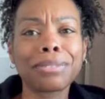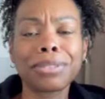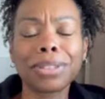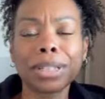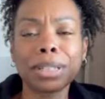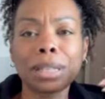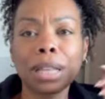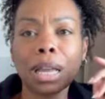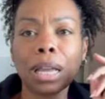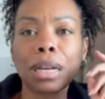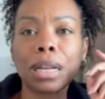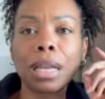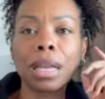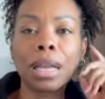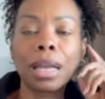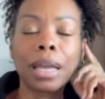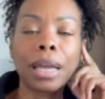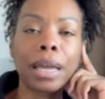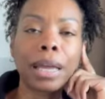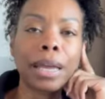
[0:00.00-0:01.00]
I forget that?
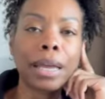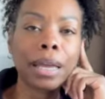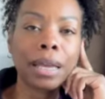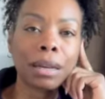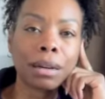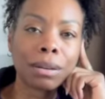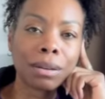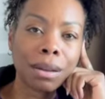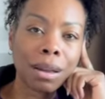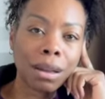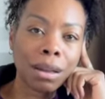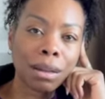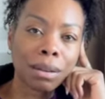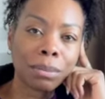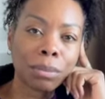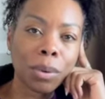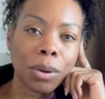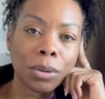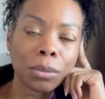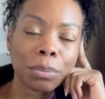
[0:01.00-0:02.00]
And
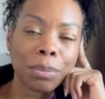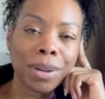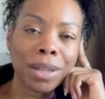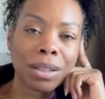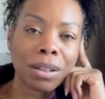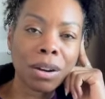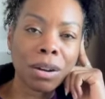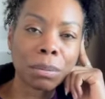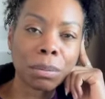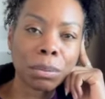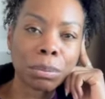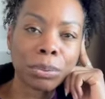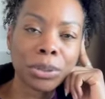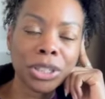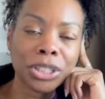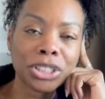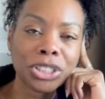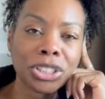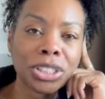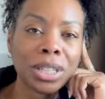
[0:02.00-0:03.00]
walked by the Harbour
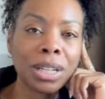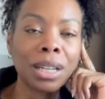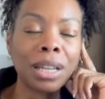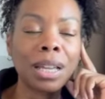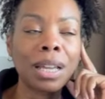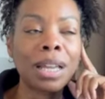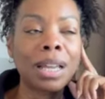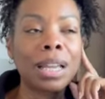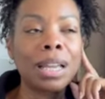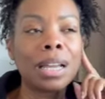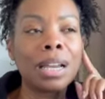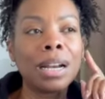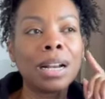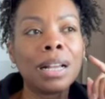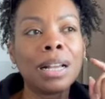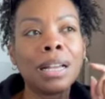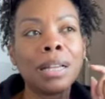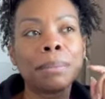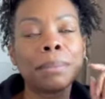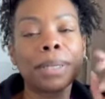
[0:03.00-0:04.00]
Bridge,
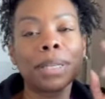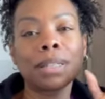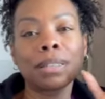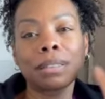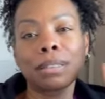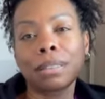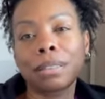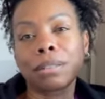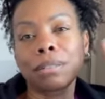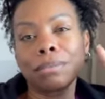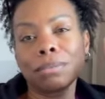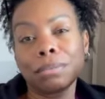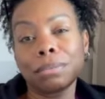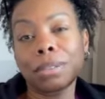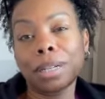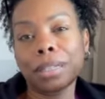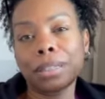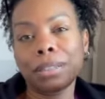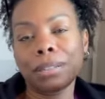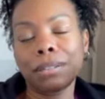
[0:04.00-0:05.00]
because they're
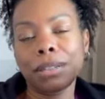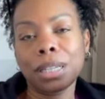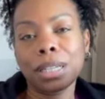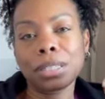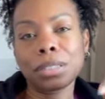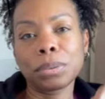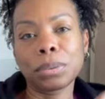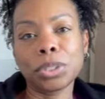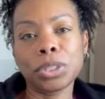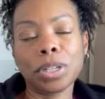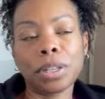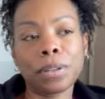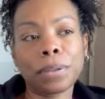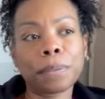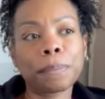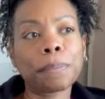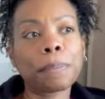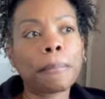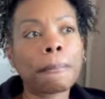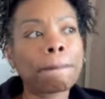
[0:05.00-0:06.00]
right there next to each other.